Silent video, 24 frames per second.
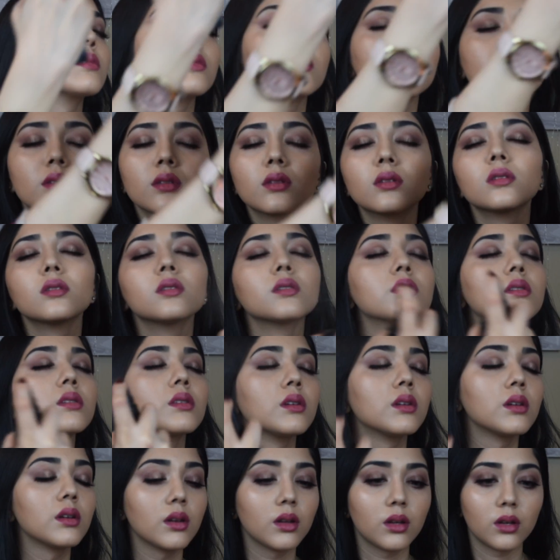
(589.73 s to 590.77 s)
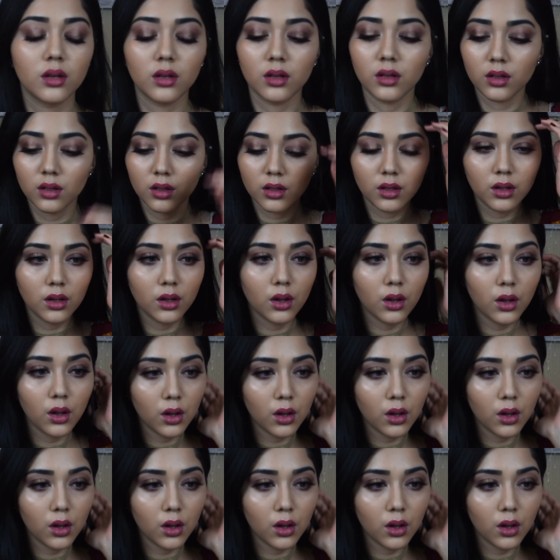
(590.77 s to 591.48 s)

with the Maybelline Masterfix setting